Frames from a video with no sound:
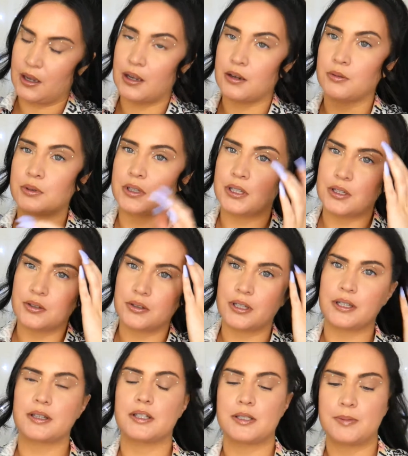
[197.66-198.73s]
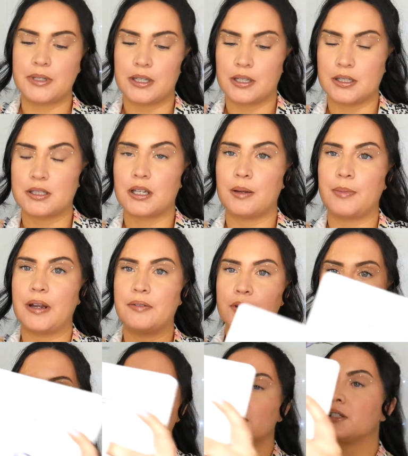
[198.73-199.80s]
I really don't like this because I'm having
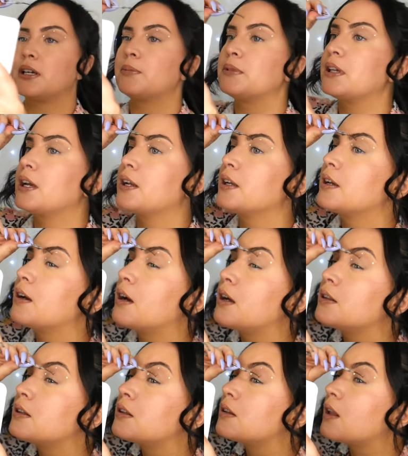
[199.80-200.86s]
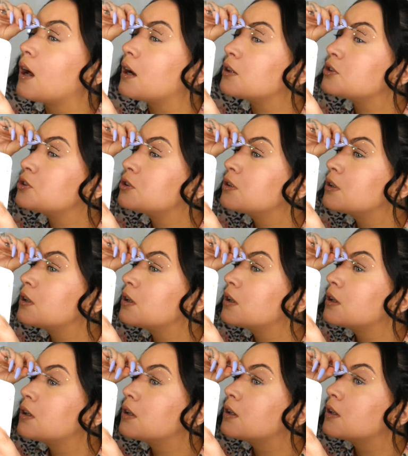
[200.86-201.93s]
a hard time getting it on the lash
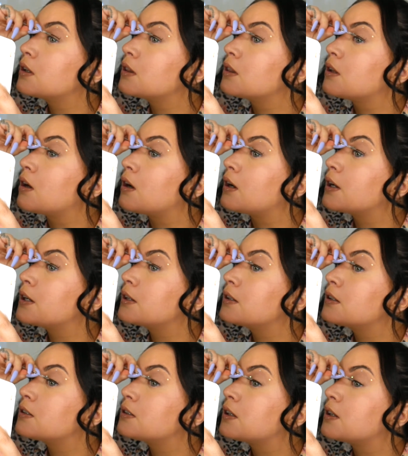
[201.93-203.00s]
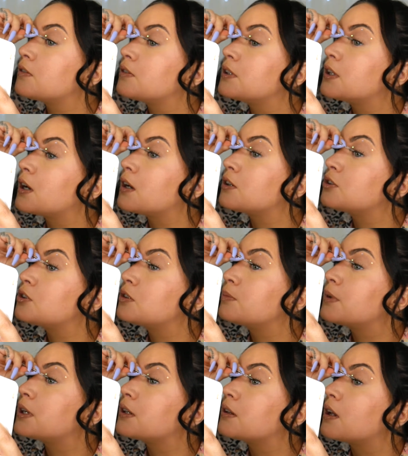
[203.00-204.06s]
line instead of attached to
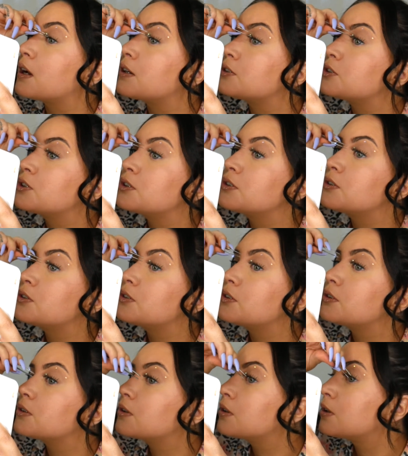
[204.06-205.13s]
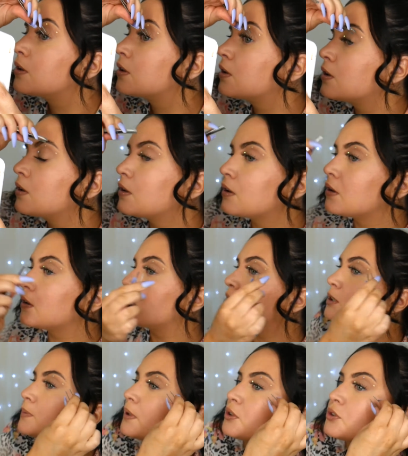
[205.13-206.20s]
my lashes,
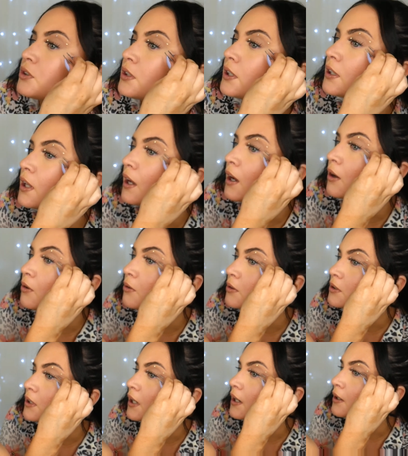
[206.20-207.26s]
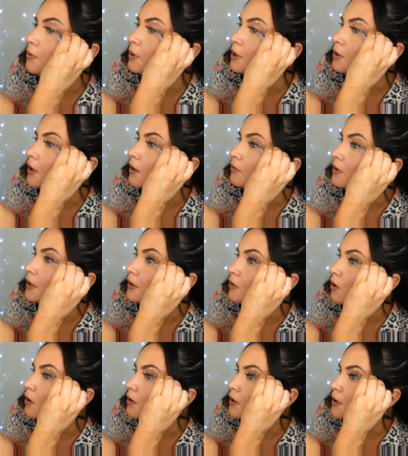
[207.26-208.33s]
especially on the outside where you have like
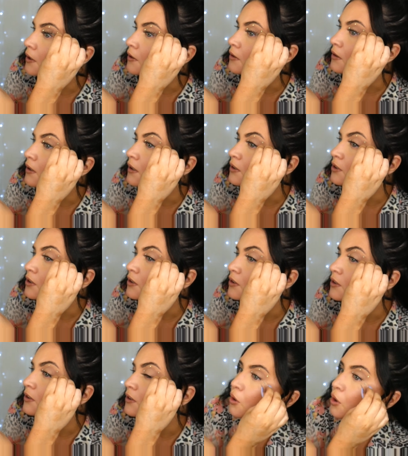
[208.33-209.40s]
longer lashes.